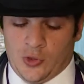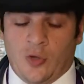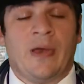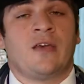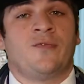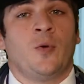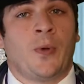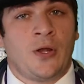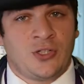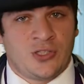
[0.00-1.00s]
Also make a
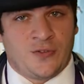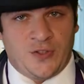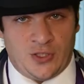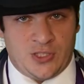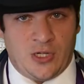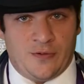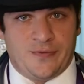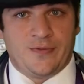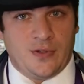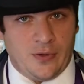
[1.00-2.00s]
few purchases for
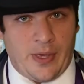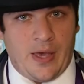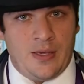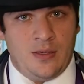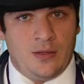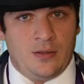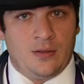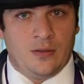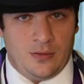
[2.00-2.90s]
yourself, okay?